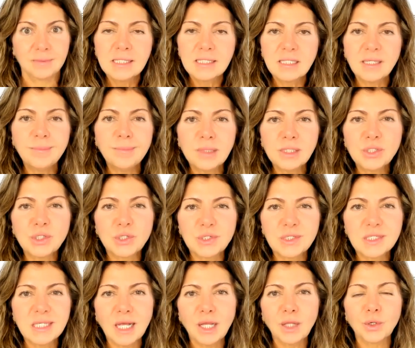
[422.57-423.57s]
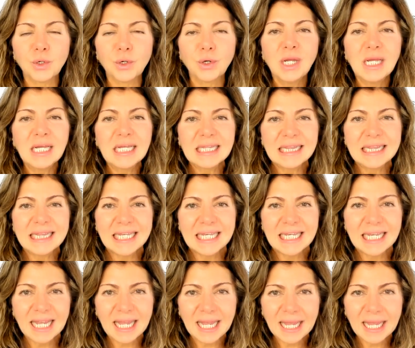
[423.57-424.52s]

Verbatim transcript: See, Mister Seller, the